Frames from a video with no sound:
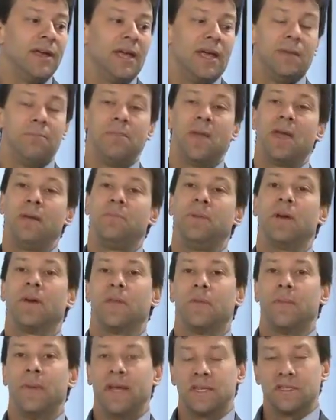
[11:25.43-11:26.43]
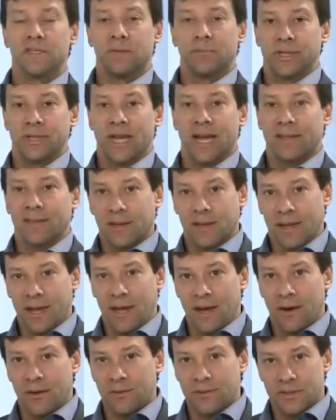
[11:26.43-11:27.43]
It may be on the basis of protected
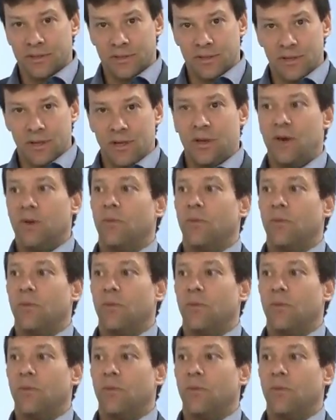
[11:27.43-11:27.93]
accounts,